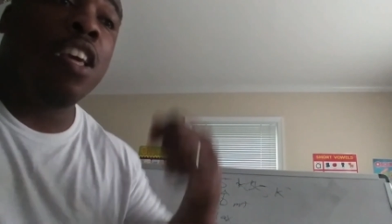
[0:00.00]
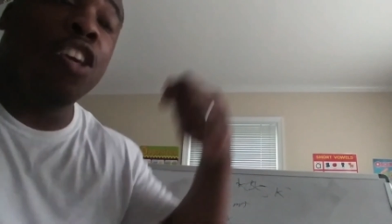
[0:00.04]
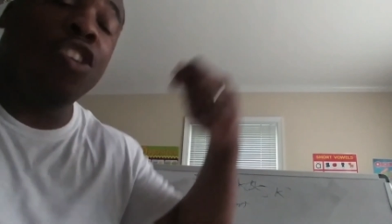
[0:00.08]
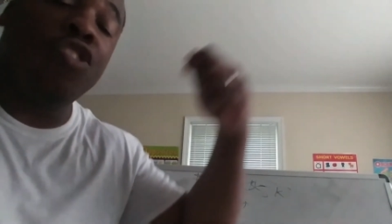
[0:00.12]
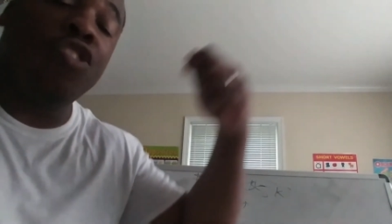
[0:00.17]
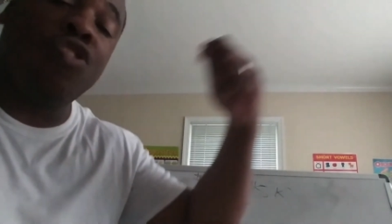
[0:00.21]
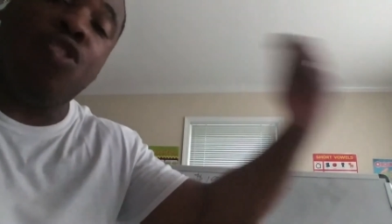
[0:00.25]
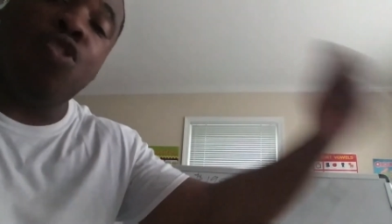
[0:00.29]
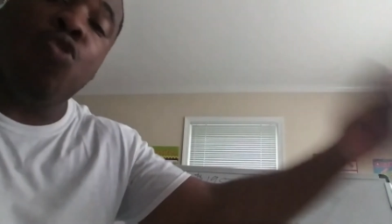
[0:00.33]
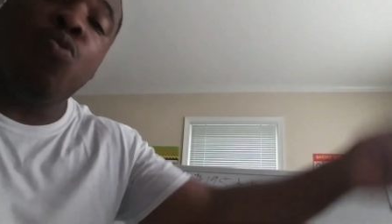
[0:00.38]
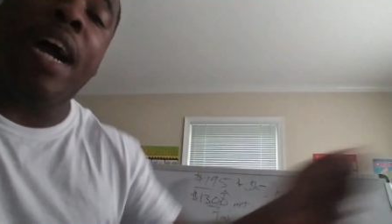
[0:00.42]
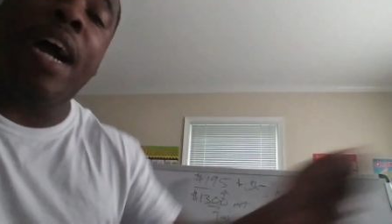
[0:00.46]

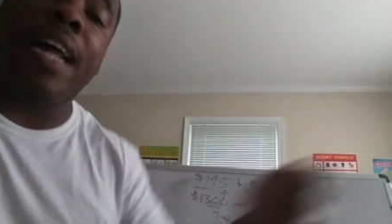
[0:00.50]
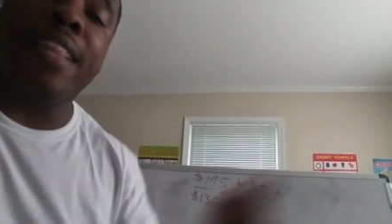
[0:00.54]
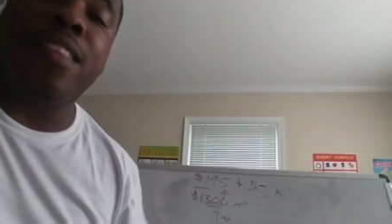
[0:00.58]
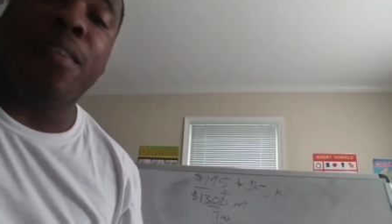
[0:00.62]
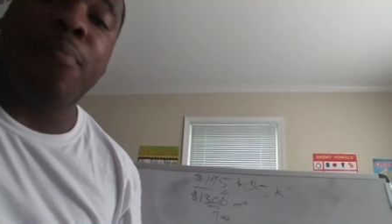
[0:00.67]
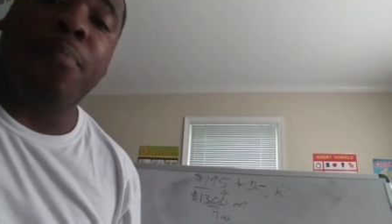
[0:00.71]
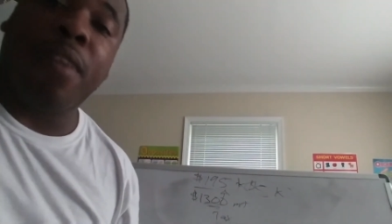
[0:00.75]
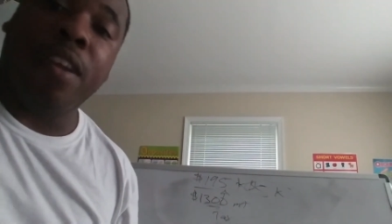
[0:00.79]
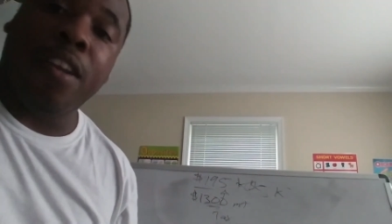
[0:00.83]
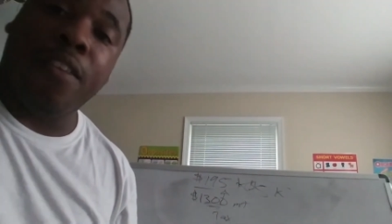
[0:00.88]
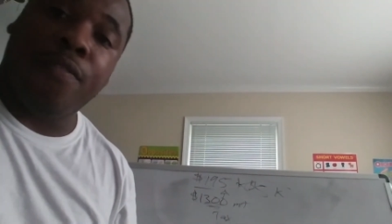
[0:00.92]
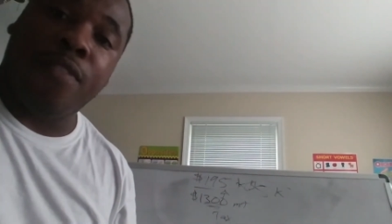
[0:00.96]
So you got the
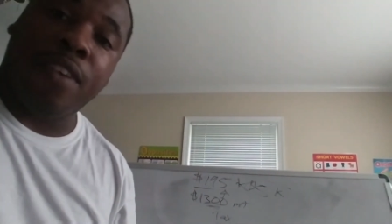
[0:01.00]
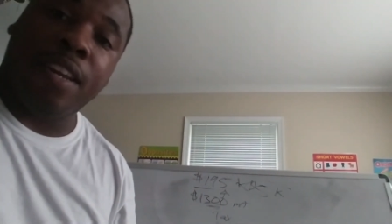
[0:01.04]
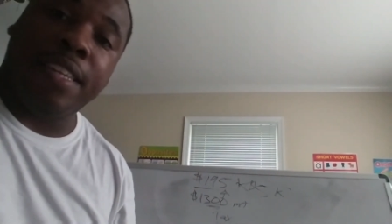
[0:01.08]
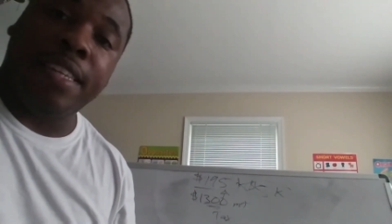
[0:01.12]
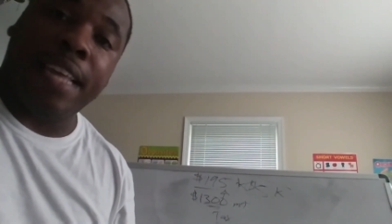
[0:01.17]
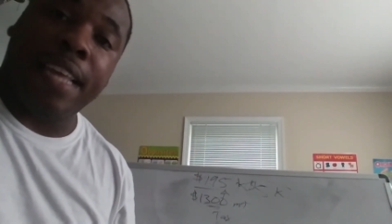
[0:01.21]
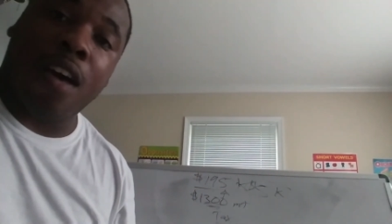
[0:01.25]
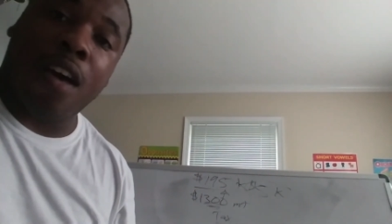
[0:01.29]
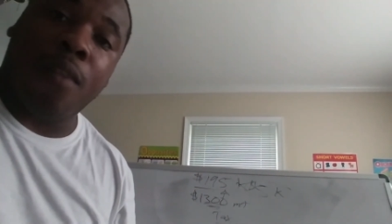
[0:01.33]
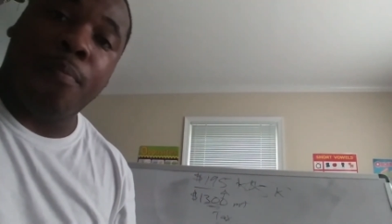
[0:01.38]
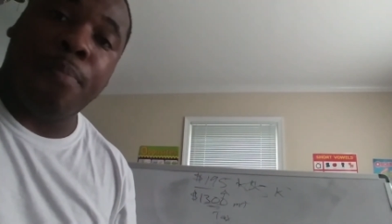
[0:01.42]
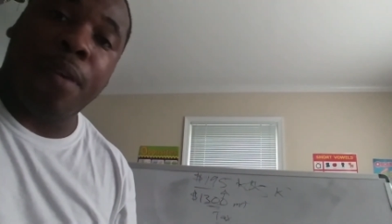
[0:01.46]
money for the
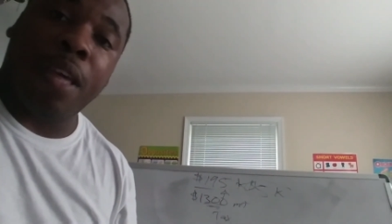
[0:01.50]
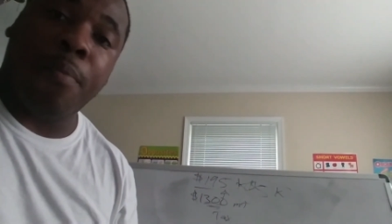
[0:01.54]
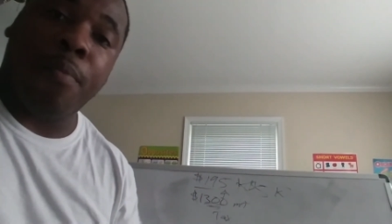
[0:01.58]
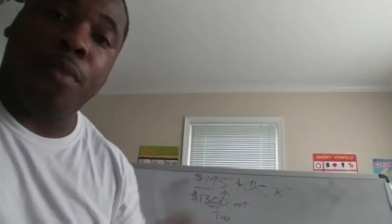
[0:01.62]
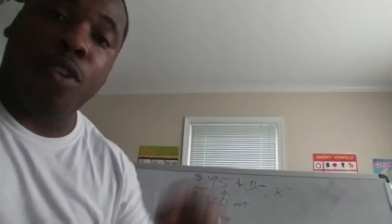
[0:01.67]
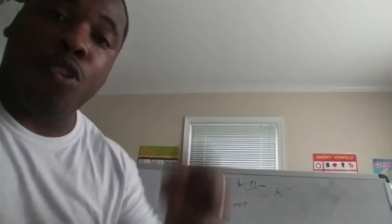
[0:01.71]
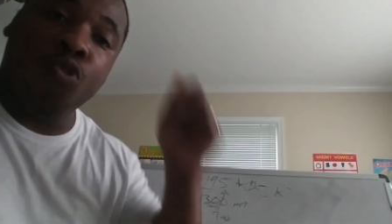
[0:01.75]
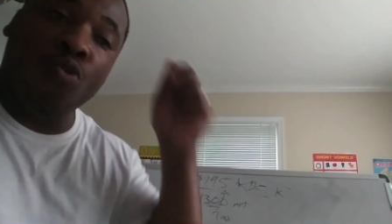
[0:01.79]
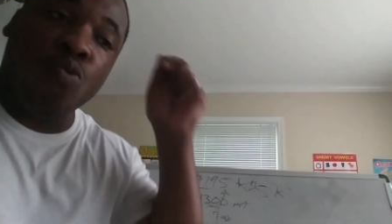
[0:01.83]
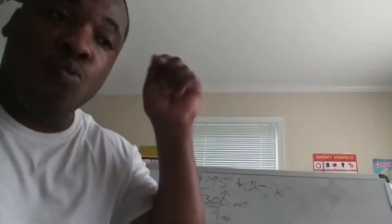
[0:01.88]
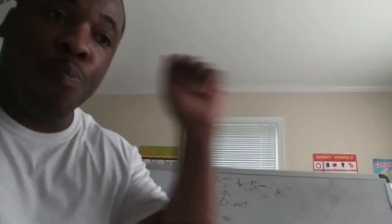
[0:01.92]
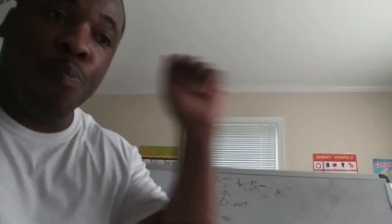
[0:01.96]
down
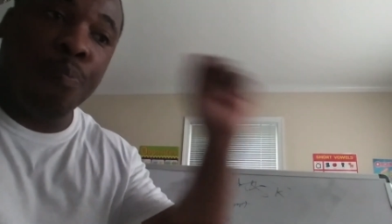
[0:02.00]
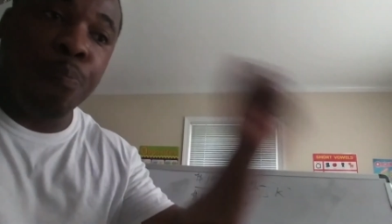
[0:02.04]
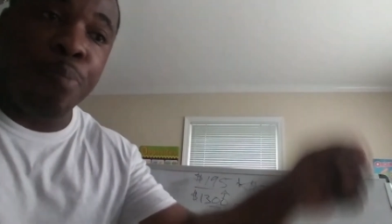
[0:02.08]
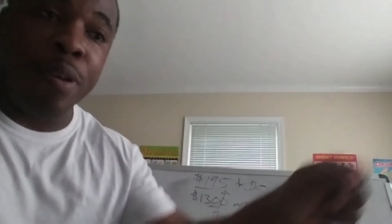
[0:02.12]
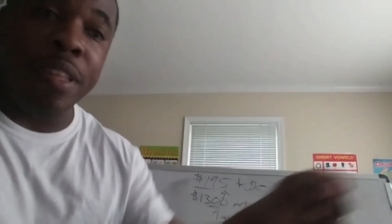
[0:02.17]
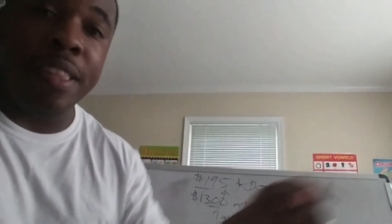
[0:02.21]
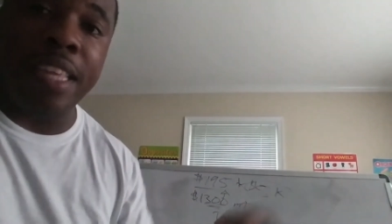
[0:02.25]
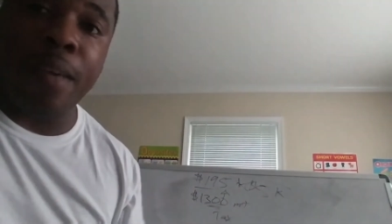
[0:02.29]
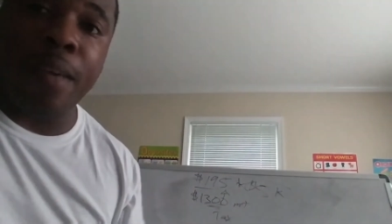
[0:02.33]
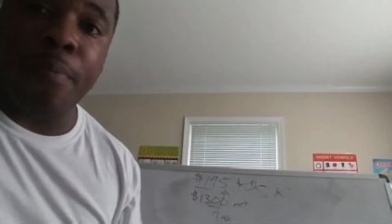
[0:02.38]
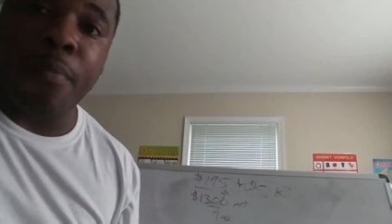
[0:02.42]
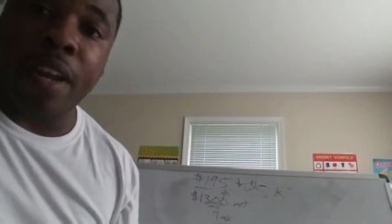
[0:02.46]
payment. You
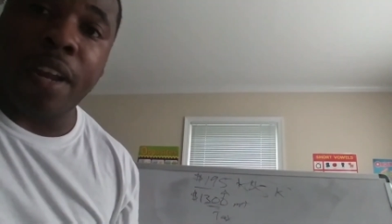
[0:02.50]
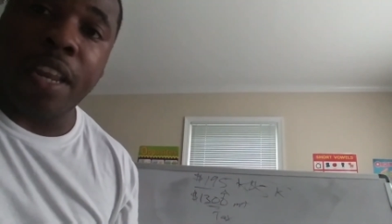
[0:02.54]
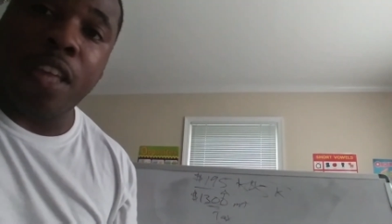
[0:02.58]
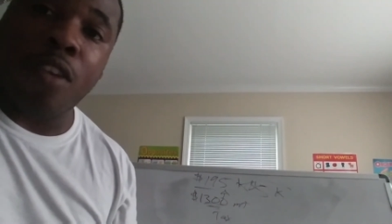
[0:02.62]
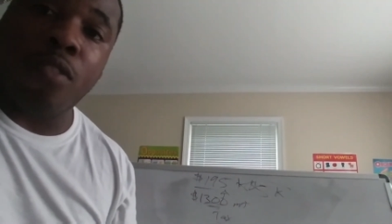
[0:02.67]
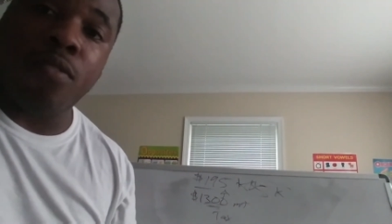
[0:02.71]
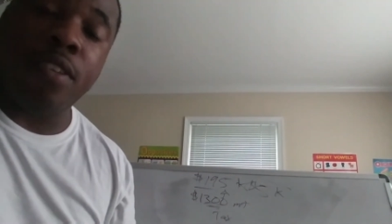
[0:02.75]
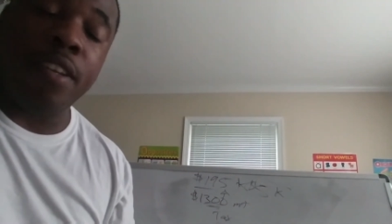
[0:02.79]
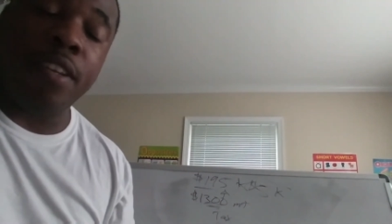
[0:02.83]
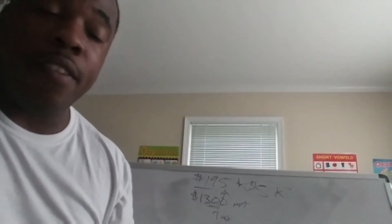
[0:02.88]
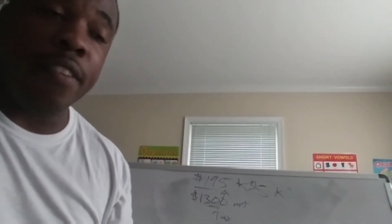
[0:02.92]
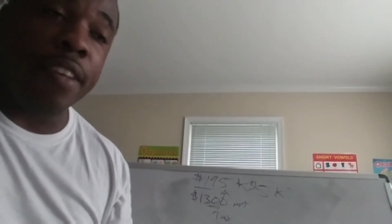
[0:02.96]
put that money
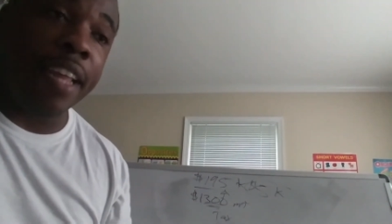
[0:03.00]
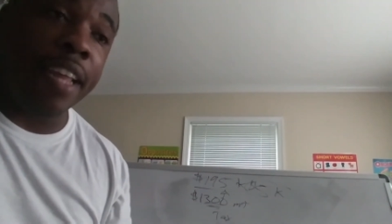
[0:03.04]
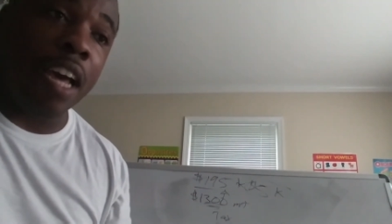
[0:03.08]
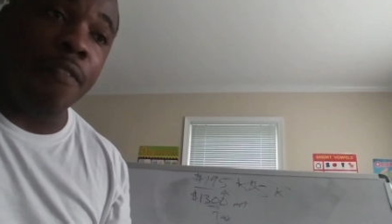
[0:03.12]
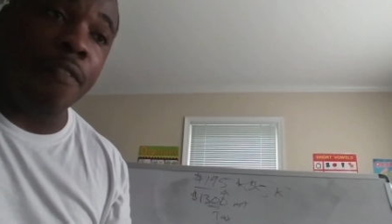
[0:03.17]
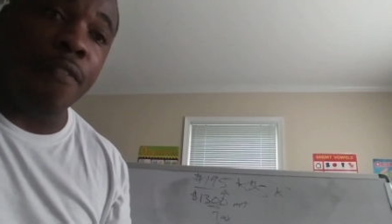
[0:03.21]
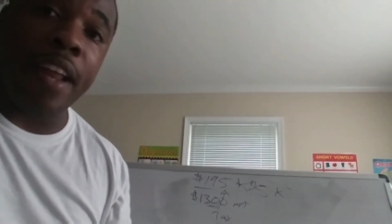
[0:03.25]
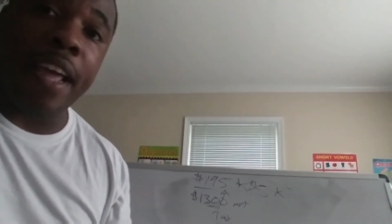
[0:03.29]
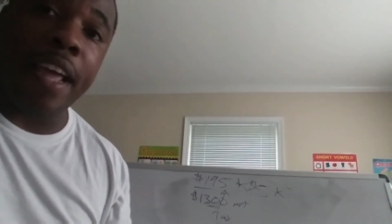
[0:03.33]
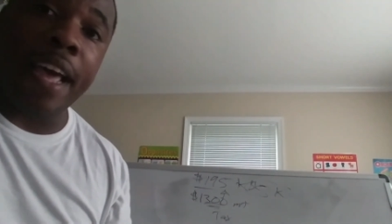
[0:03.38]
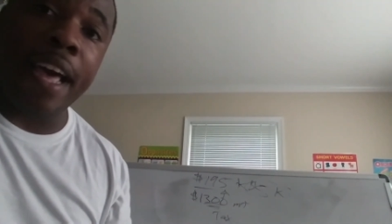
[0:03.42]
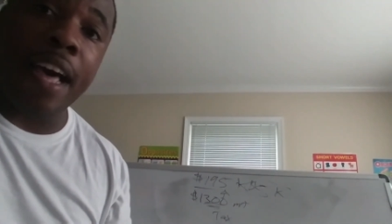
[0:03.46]
on,
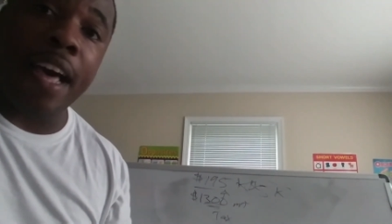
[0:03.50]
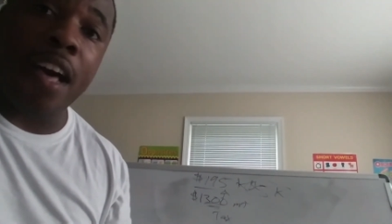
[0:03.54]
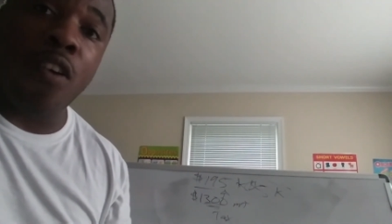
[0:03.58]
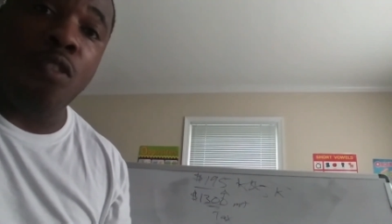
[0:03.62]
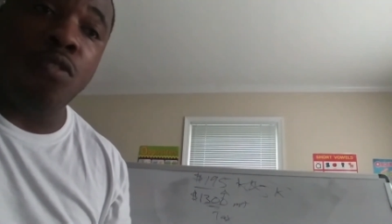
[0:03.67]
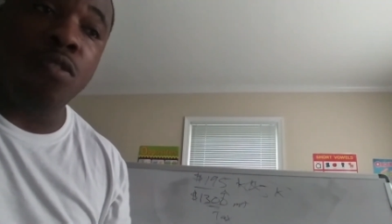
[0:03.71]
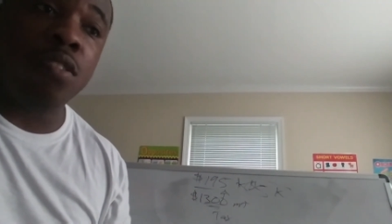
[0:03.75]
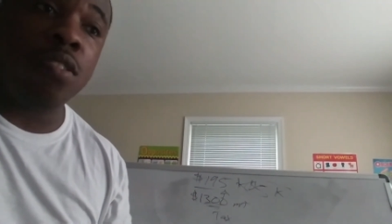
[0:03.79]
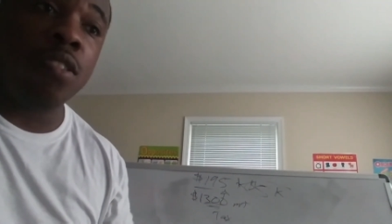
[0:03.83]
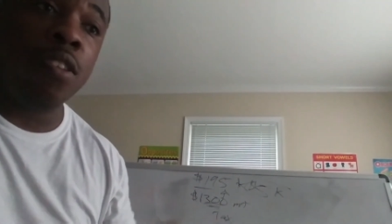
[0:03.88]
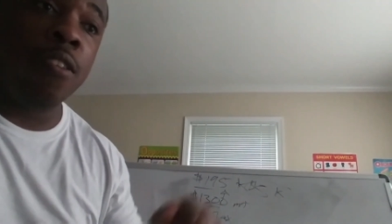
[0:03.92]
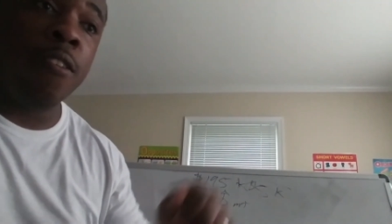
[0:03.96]
down for that
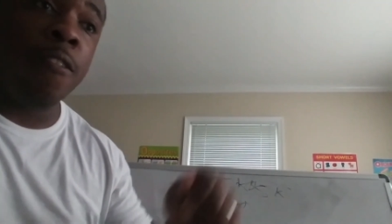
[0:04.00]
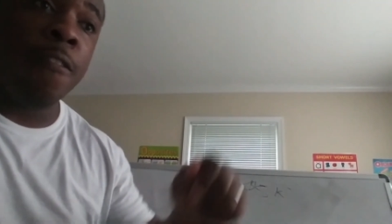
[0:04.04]
house,